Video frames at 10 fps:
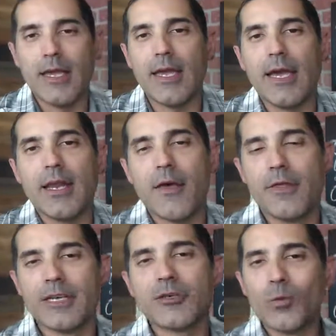
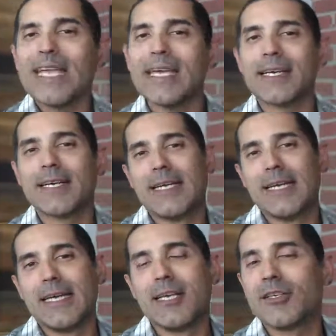And this week,
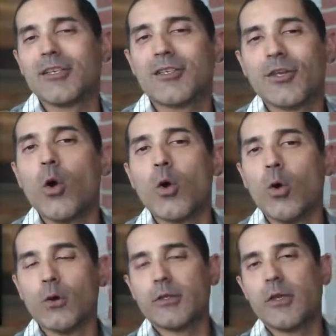this is so
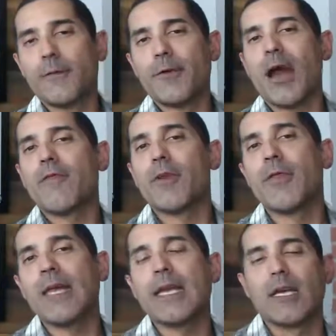cool. So if you're ever
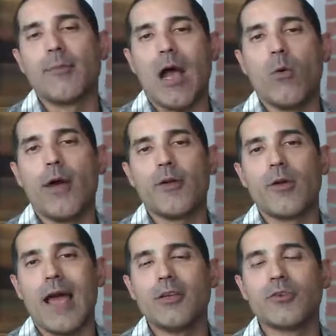thinking about
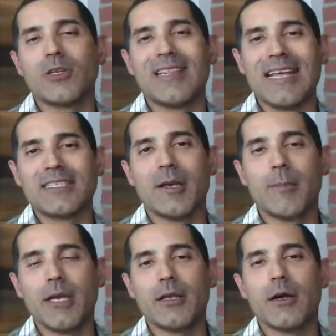whether or not you should let
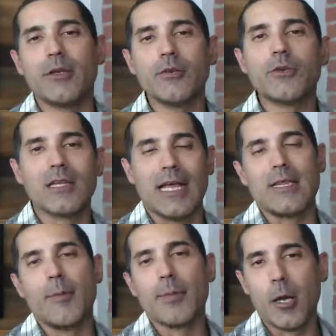somebody go, you should
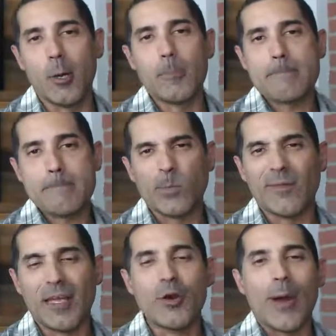let them go.
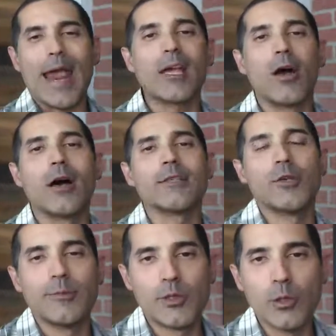You're hanging on
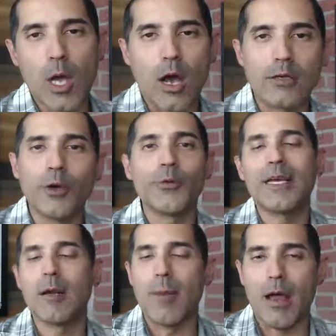to them too long.
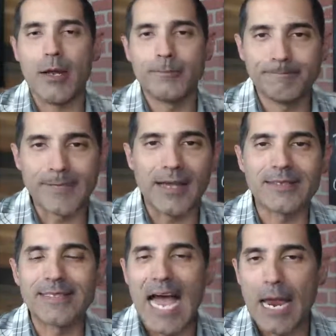Don't think about it. Okay,
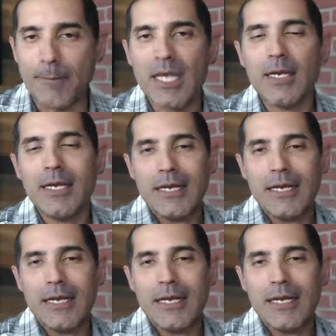it's time.